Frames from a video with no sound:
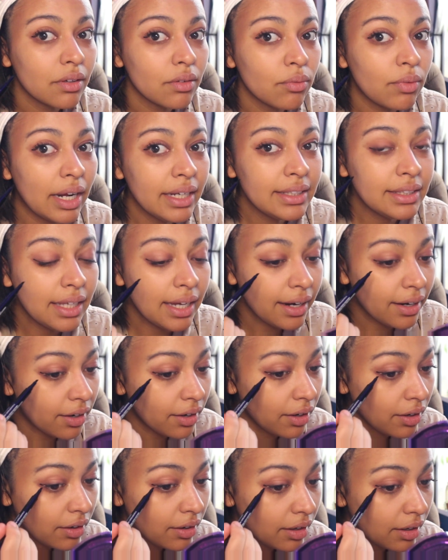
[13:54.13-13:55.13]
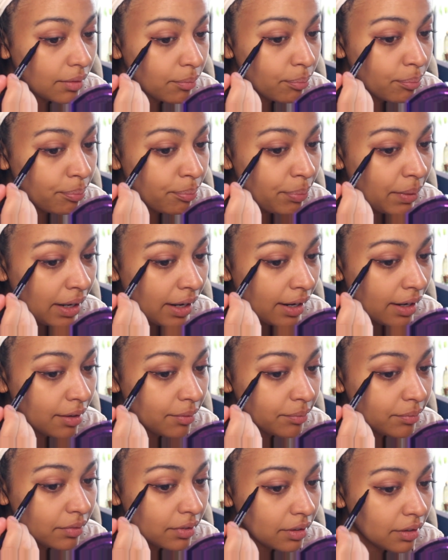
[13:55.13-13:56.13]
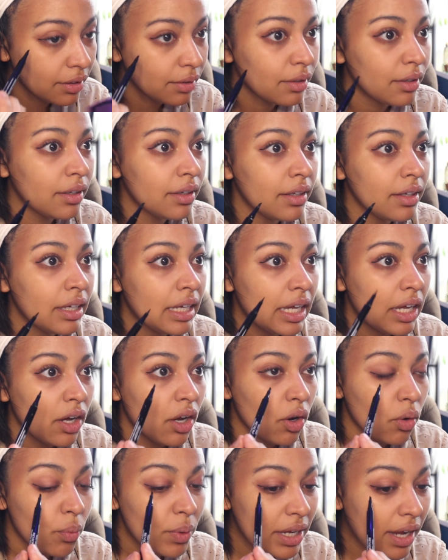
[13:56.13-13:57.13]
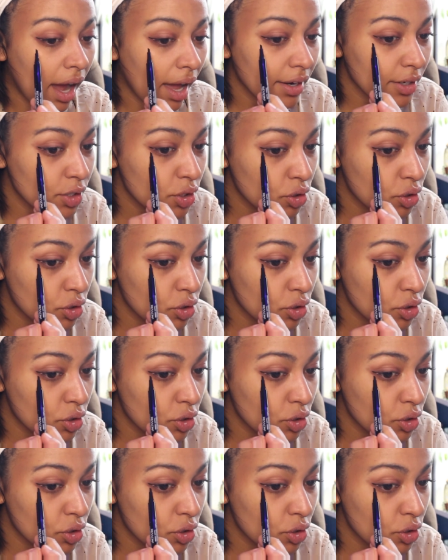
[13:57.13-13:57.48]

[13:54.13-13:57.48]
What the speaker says: right there. Bam. We got a